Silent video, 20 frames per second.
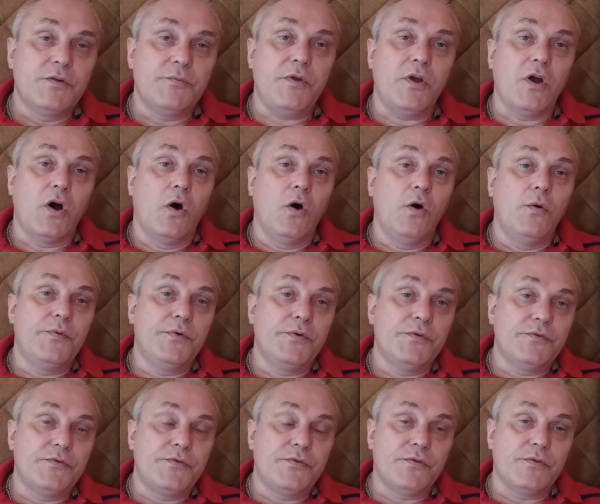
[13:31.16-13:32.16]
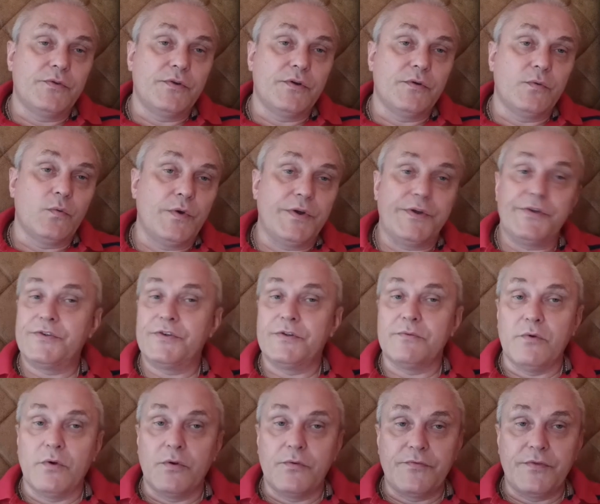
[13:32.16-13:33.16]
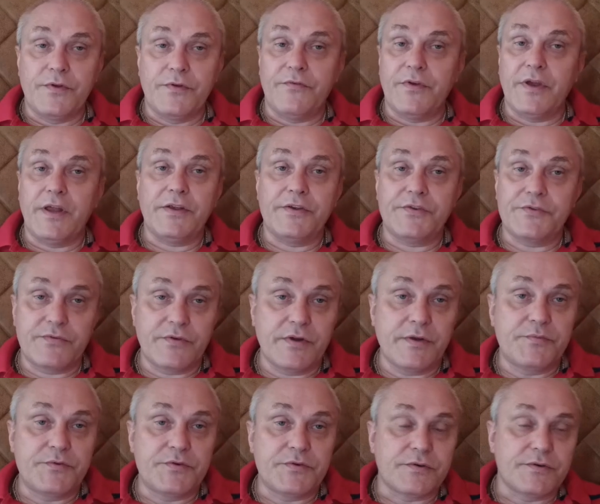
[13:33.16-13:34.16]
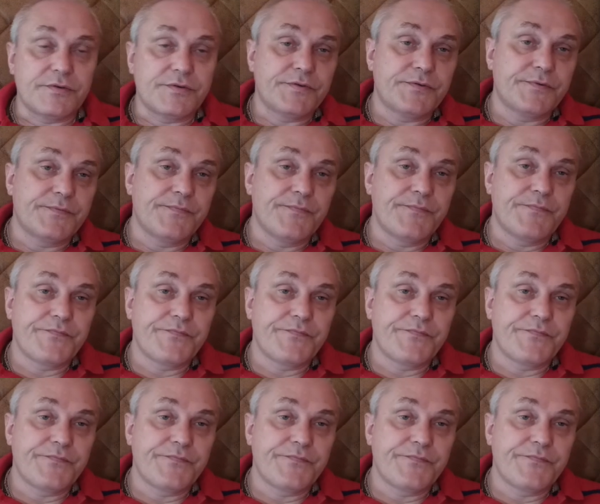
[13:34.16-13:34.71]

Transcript: be open to the wisdom of the Vedic scriptures?